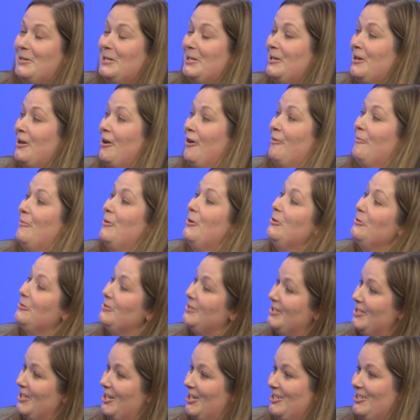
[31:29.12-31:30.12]
no,
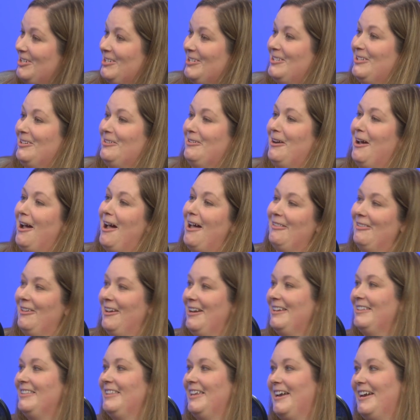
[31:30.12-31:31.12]
most judges are not
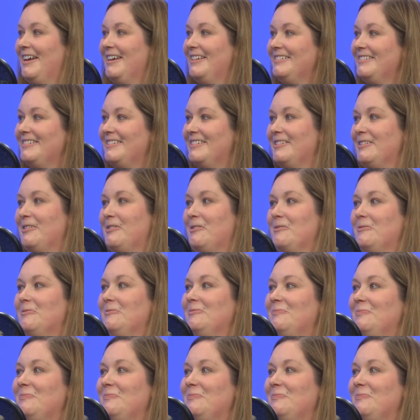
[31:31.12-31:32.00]
like that. So